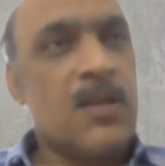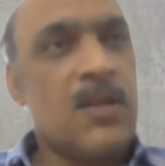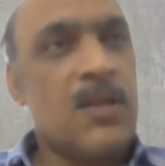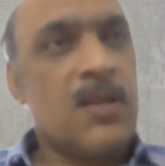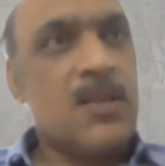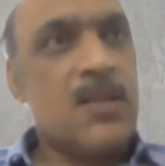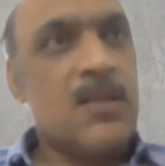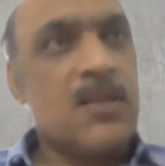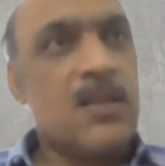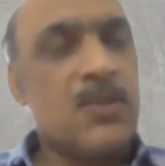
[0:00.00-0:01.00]

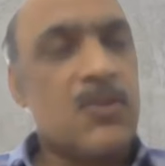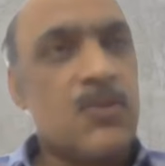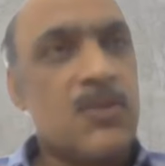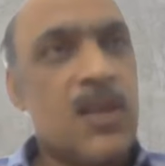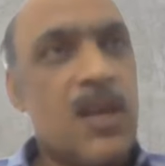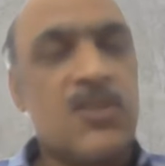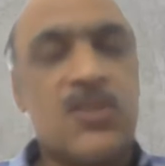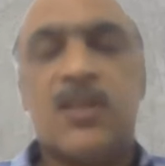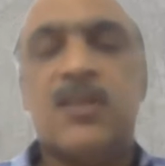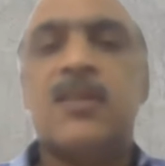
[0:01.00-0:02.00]
Indian
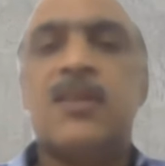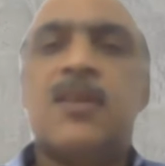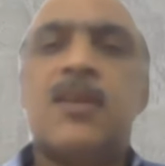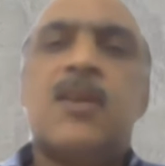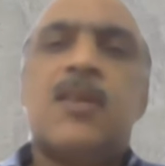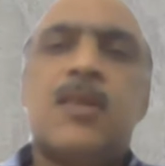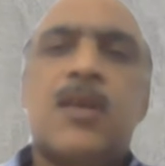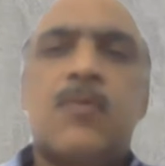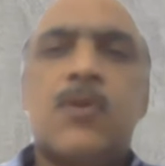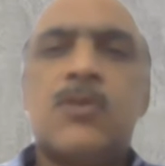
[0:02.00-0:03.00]
association,
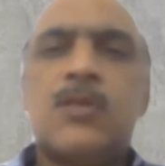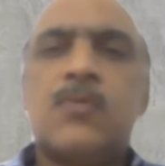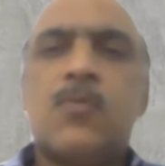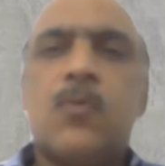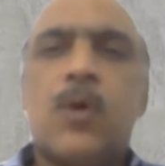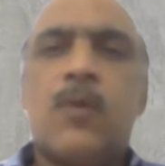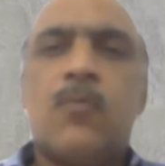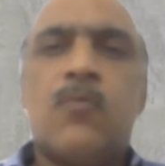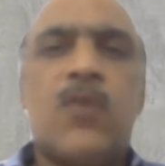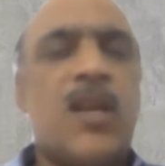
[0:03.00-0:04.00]
there was a
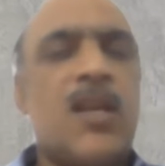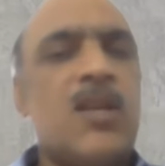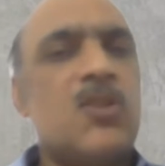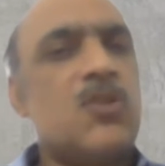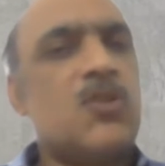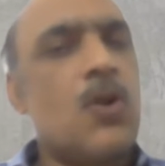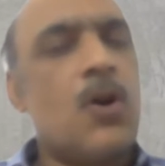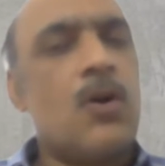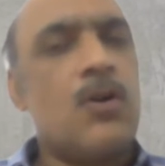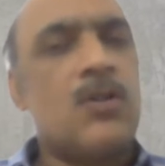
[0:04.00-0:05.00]
very
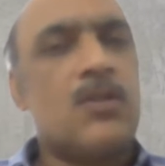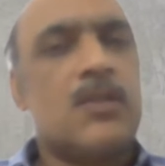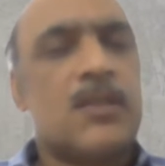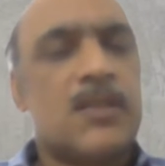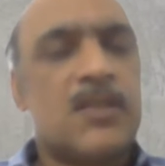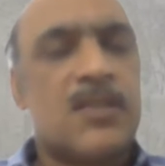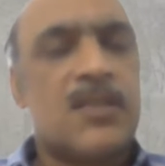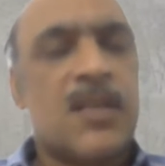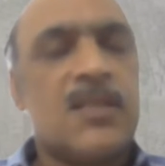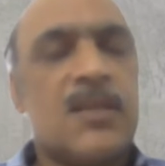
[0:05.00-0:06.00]
strong
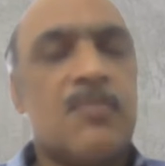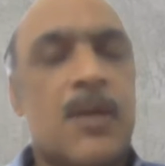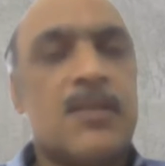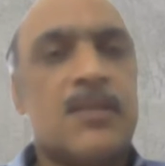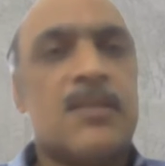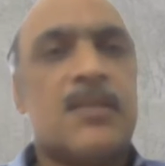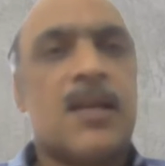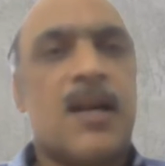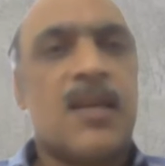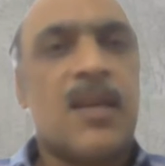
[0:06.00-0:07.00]
sentiment
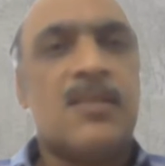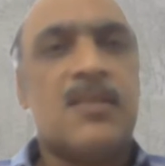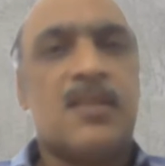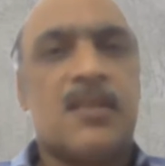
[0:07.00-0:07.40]
against